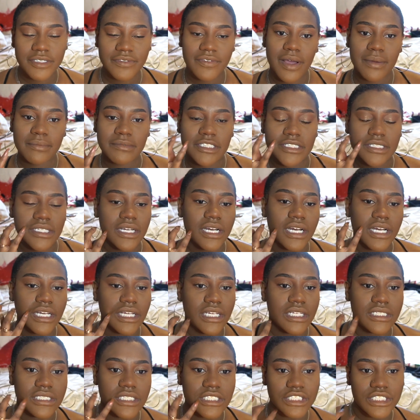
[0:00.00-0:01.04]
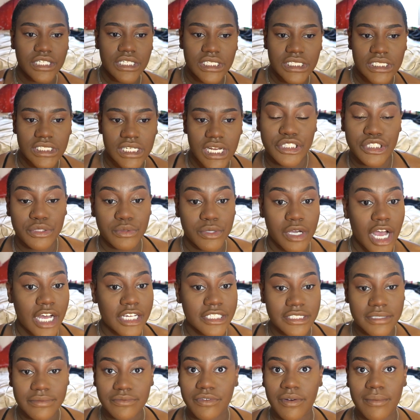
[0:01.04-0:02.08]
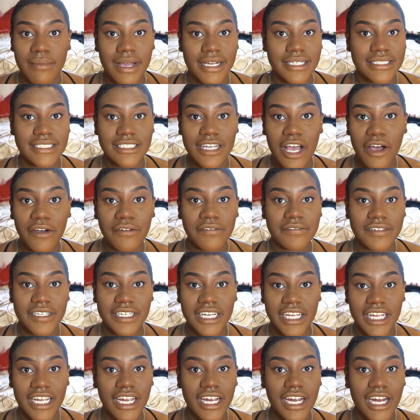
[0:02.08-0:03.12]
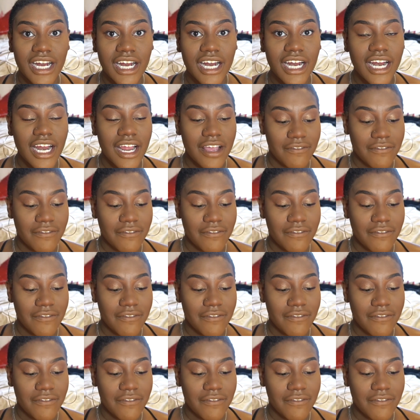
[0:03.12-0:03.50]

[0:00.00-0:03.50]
if I'm just gonna need to just do a costume for myself in here,